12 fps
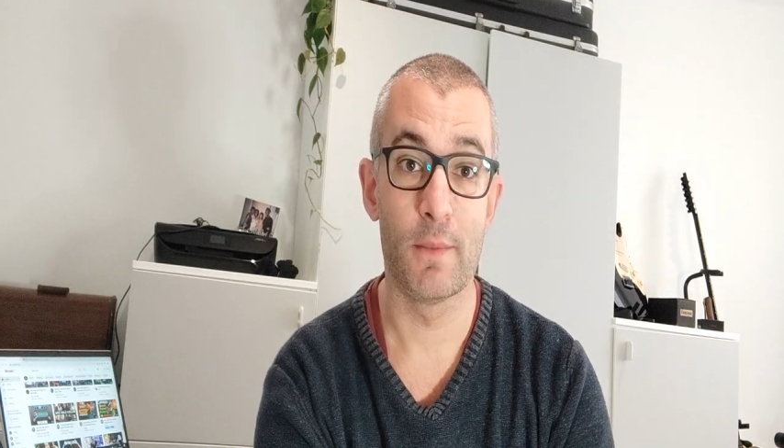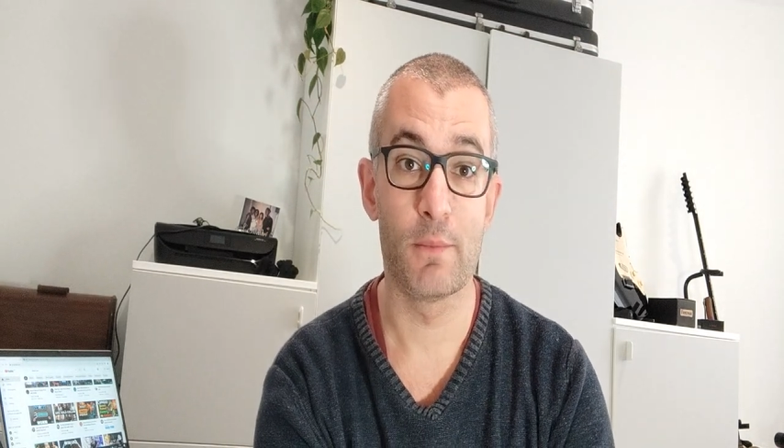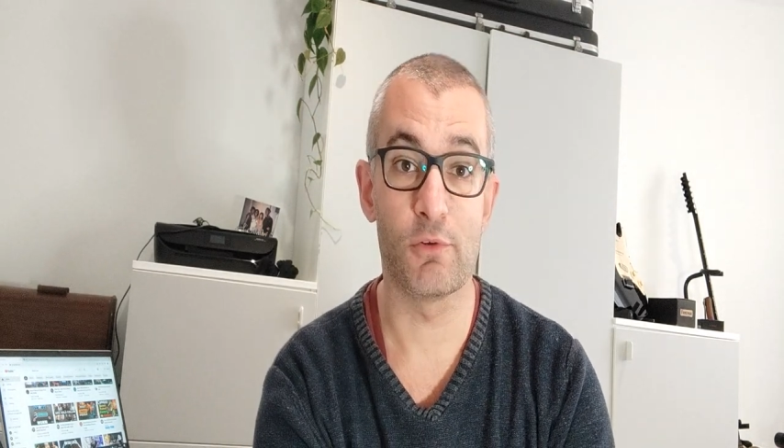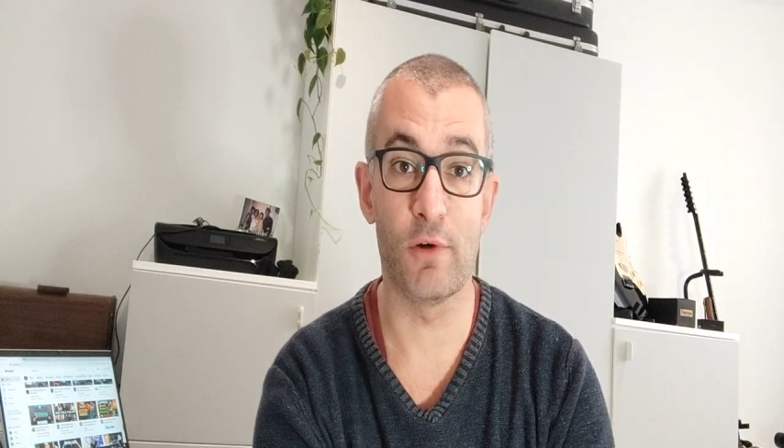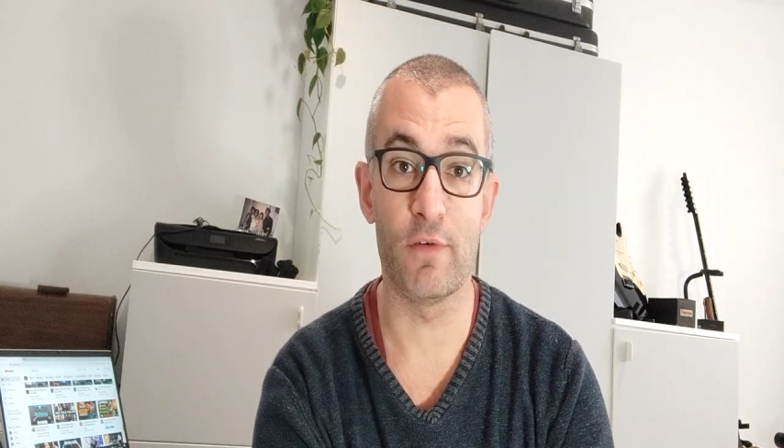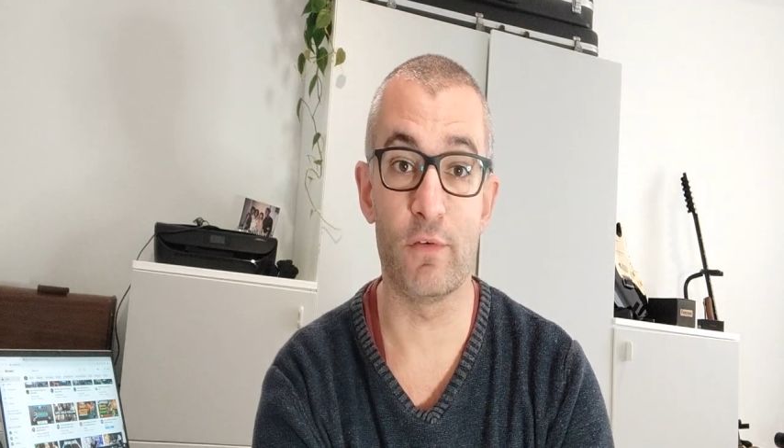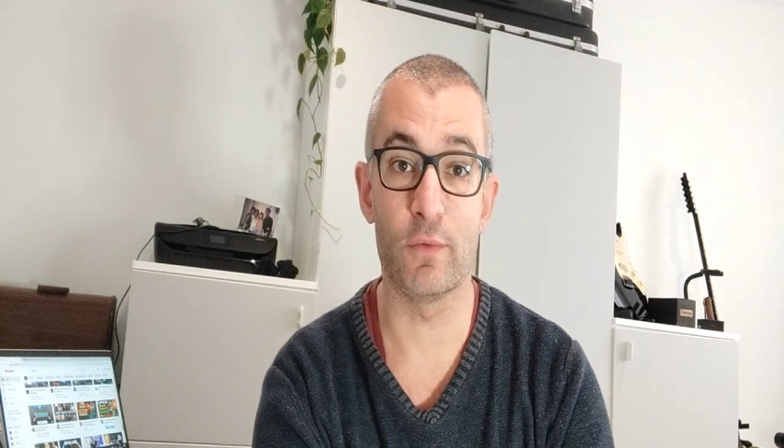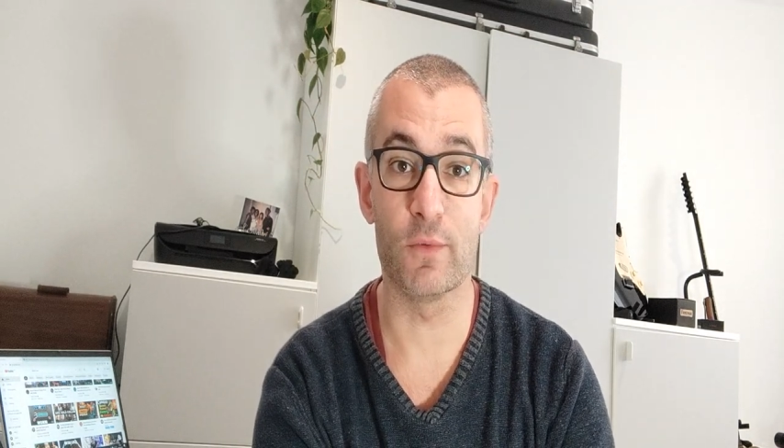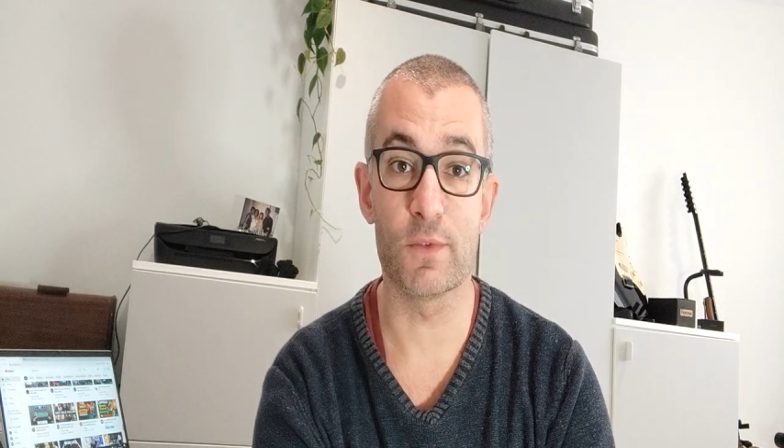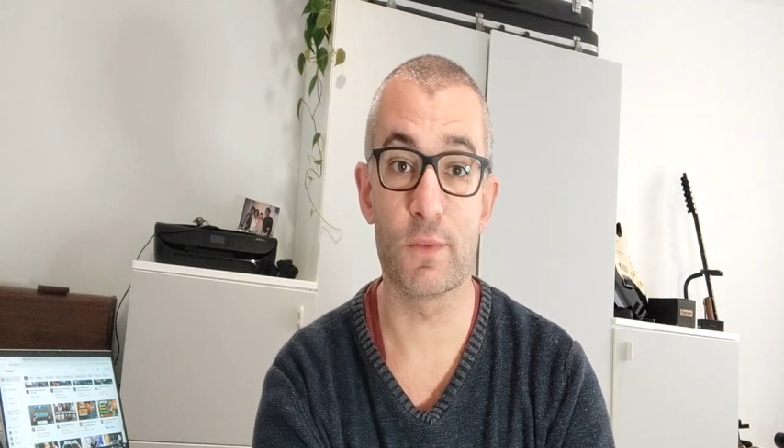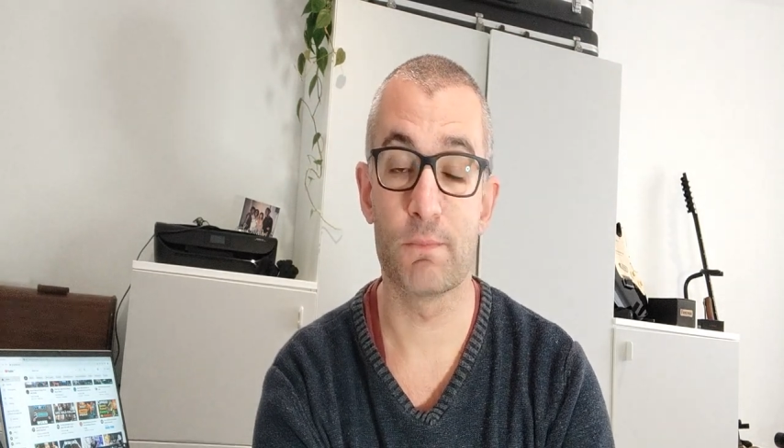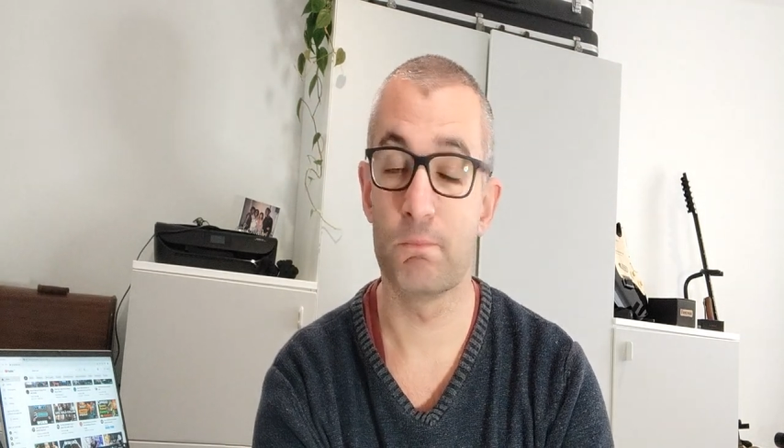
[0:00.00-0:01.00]

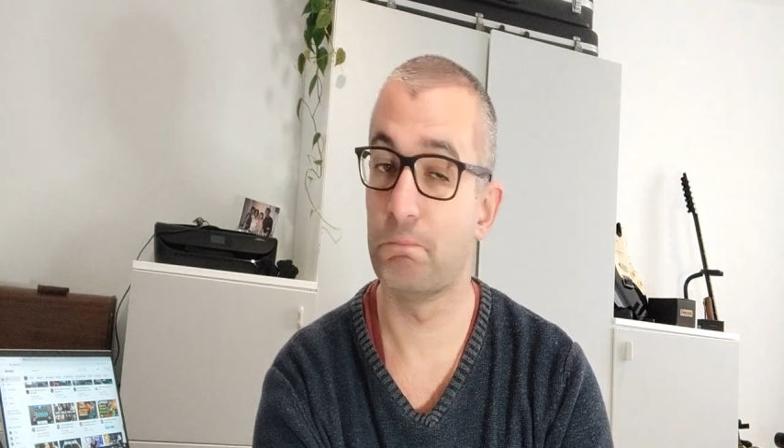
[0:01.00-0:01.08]
peripherals,